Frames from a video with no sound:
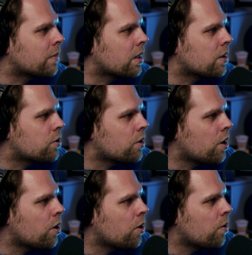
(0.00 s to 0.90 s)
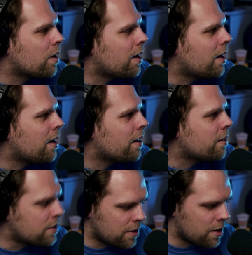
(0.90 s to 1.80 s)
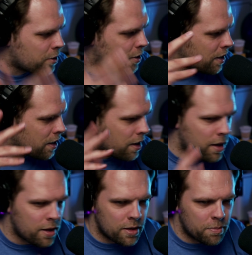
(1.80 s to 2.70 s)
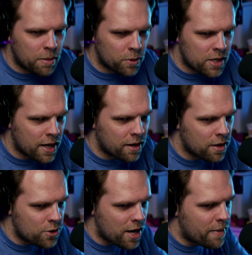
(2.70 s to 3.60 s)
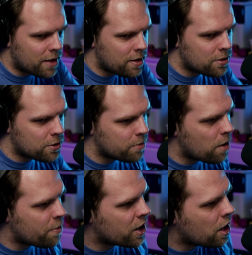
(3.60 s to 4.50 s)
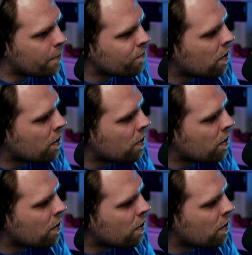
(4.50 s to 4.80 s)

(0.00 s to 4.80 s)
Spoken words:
This is another thing. I think some people were talking in the chat about this just a moment ago.